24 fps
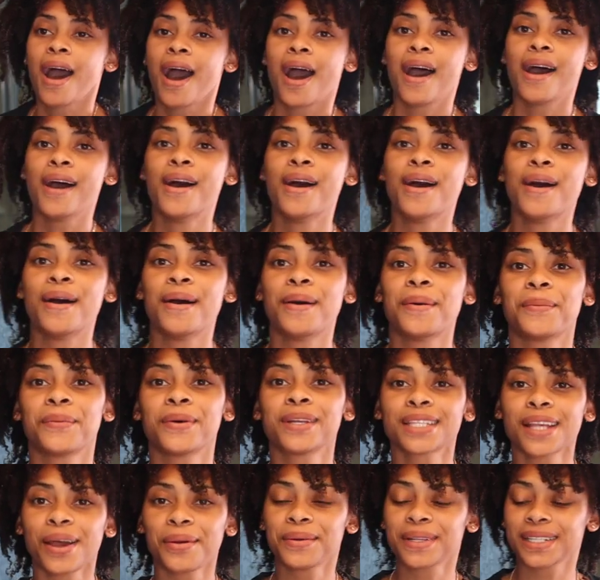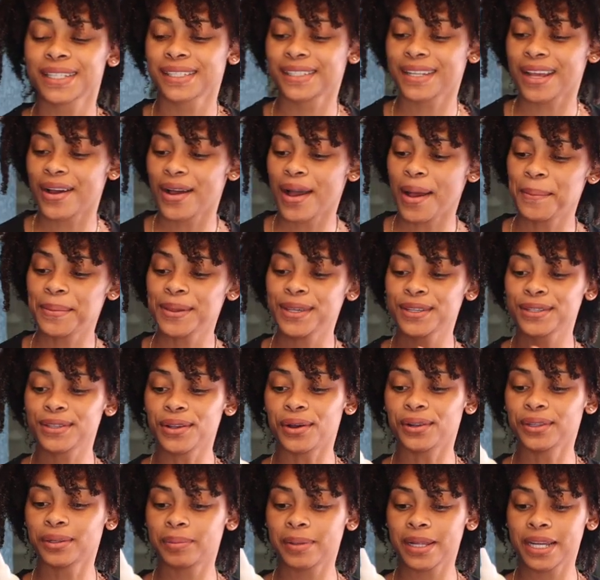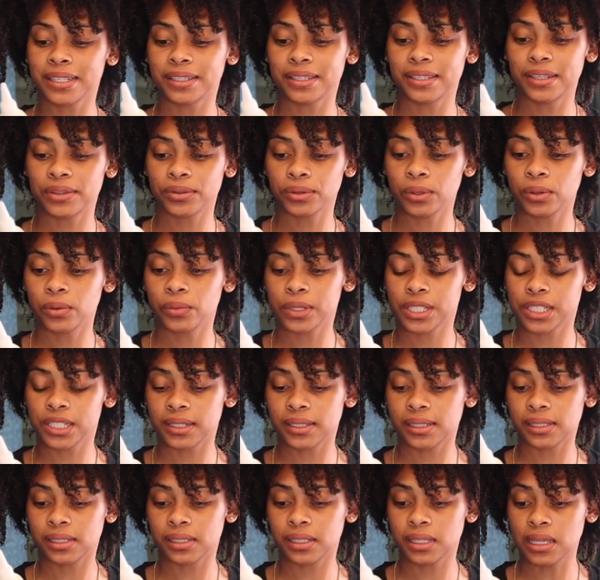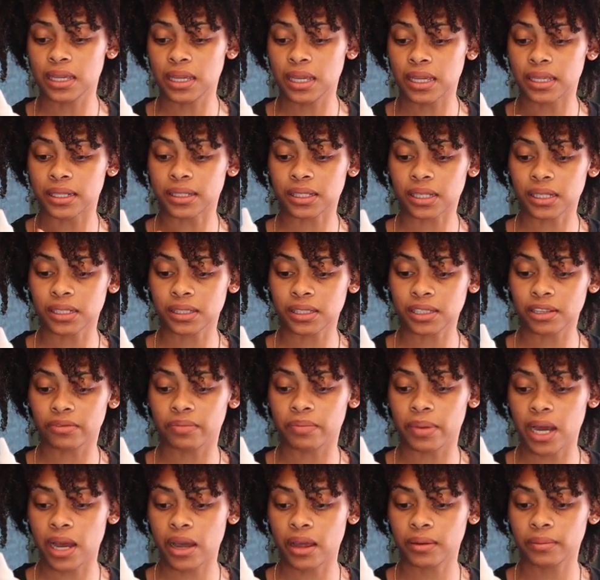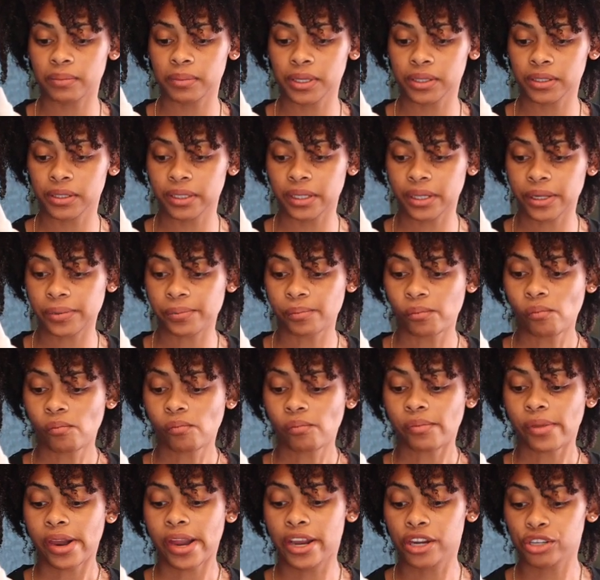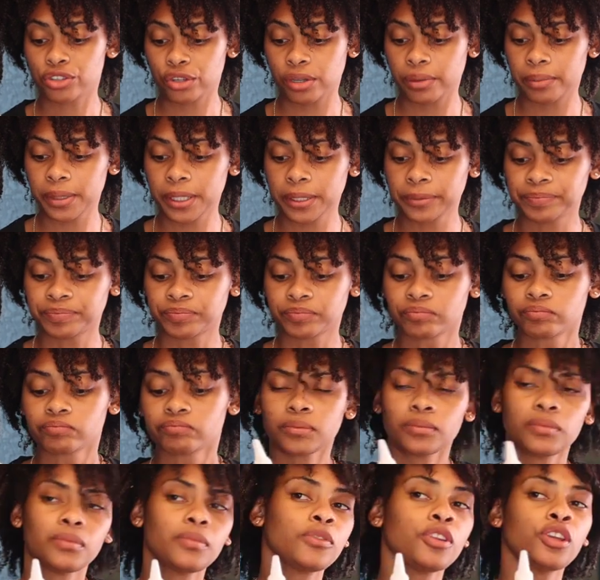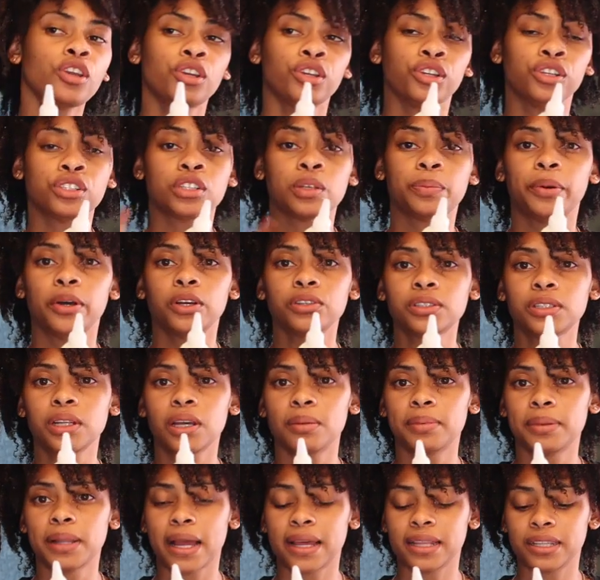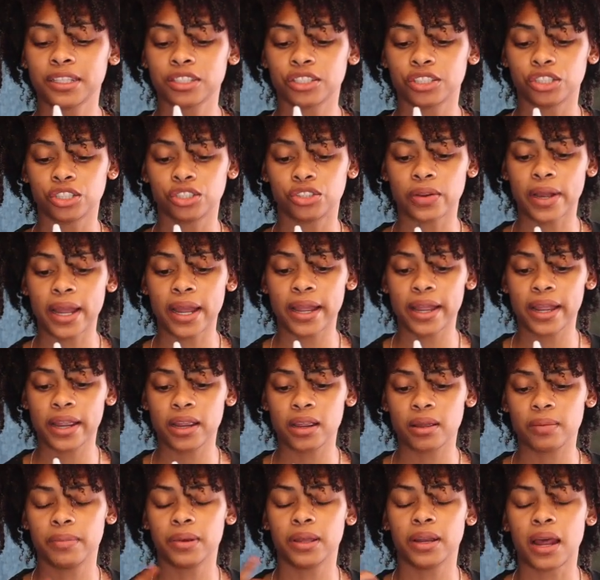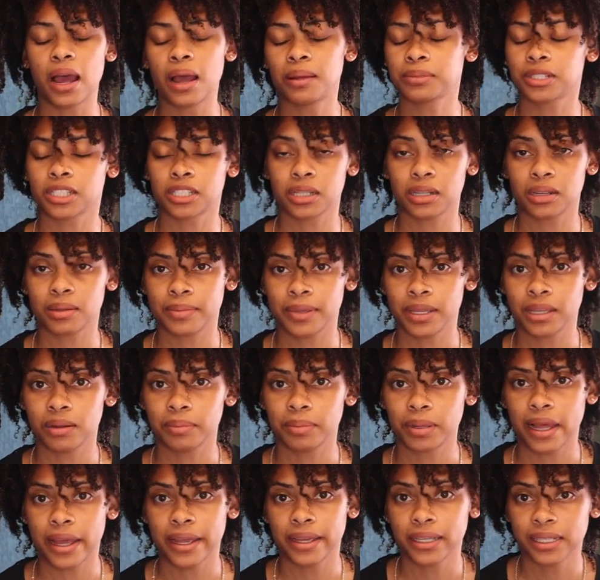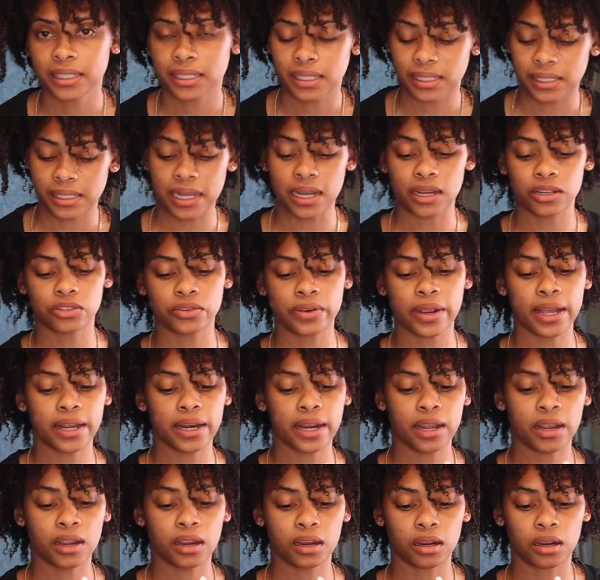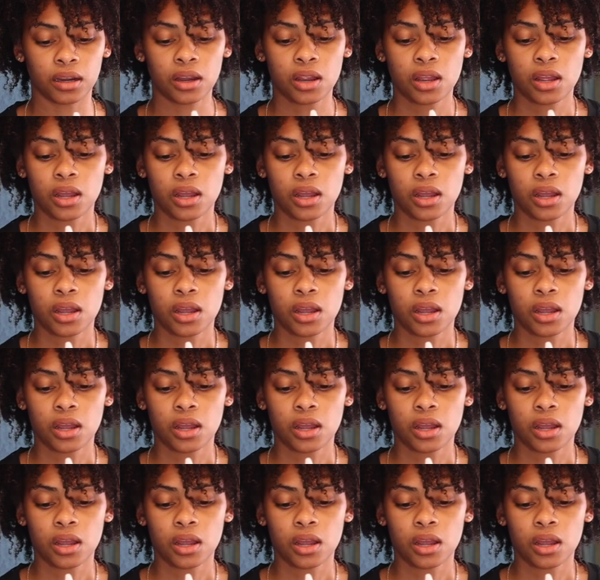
Once I rinse this out, I'm gonna use the Olaplex Zero, which is the intensive bond building hair treatment. You're supposed to apply this to dry hair, but I'm just gonna be applying it to towel dry hair.